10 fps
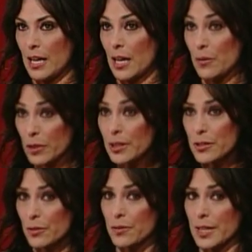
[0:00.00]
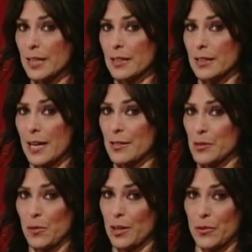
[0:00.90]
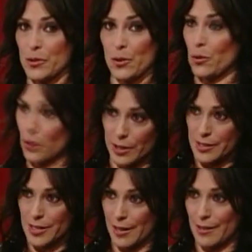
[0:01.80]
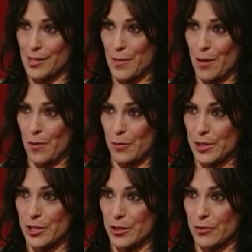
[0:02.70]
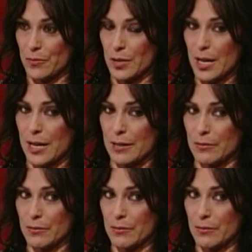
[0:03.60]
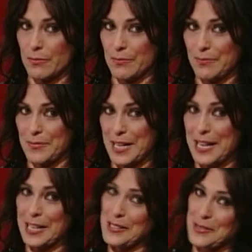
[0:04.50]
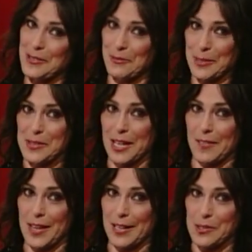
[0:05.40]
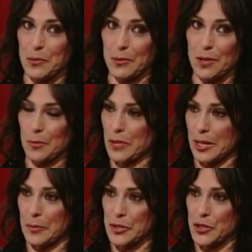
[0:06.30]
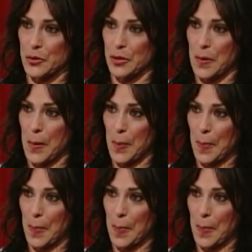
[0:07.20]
I really do think that is one of the most glorious things about what we do. And I guess the flip side of that is we're all pretty immature.